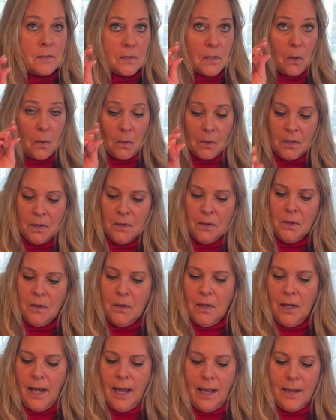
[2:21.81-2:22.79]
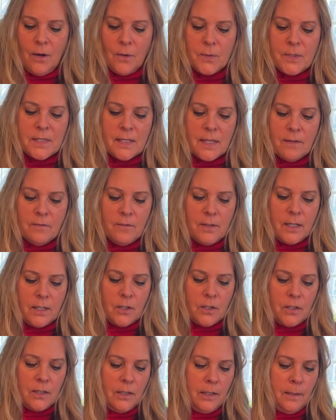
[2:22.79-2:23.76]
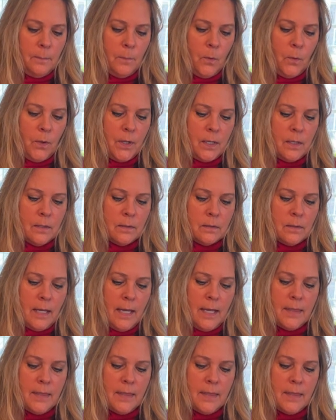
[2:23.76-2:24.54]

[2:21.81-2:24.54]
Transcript: So I always love a good lip oil.